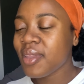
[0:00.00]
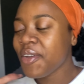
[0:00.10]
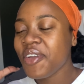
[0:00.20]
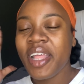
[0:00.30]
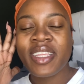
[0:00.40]

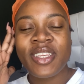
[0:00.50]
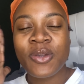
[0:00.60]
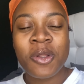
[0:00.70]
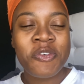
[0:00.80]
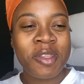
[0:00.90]
everything's just
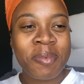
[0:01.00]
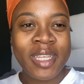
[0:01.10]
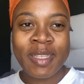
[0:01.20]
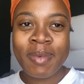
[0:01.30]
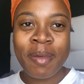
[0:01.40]
all over the
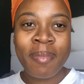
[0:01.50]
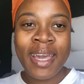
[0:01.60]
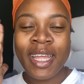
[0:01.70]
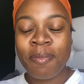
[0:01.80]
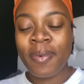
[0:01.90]
place in my
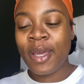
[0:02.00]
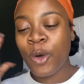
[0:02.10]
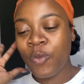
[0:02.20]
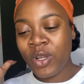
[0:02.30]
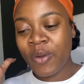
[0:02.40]
mind but
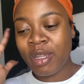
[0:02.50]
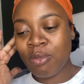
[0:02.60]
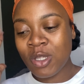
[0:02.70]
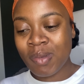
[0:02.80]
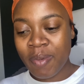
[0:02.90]
hopefully when
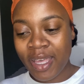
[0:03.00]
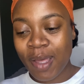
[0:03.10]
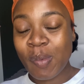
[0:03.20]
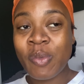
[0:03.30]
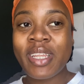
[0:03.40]
i'm doing my
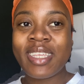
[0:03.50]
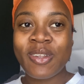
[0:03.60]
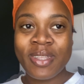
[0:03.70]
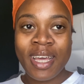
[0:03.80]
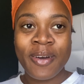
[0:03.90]
makeup i'm gonna
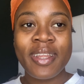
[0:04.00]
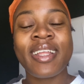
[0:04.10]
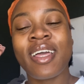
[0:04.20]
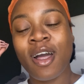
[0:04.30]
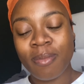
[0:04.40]
settle down
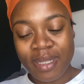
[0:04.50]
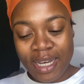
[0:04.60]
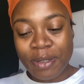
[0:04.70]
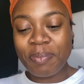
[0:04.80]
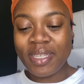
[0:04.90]
and calm
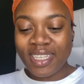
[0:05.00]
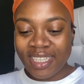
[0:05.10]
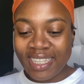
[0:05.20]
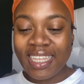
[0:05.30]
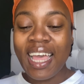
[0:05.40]
down
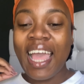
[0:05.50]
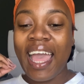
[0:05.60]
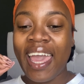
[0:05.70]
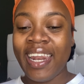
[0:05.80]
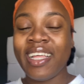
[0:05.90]
because
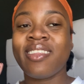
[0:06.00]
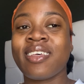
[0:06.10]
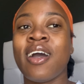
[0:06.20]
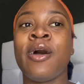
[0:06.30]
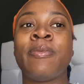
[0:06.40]
i need to
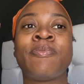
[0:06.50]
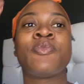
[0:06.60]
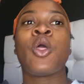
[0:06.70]
calm